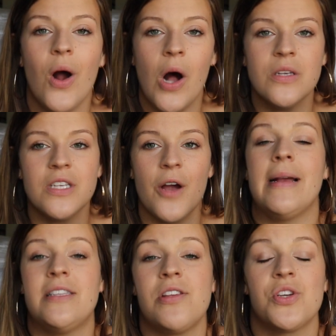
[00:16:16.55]
Also,
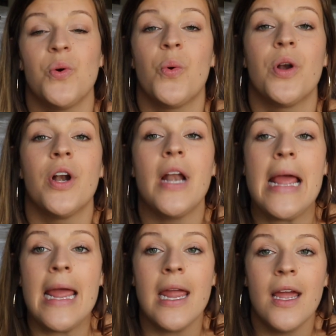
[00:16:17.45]
my sister ordered
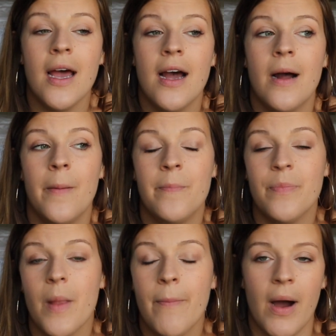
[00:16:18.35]
a
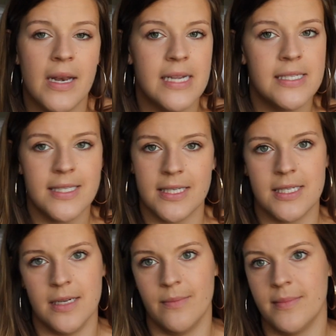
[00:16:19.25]
body
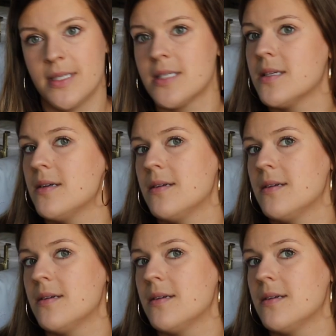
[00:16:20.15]
systems,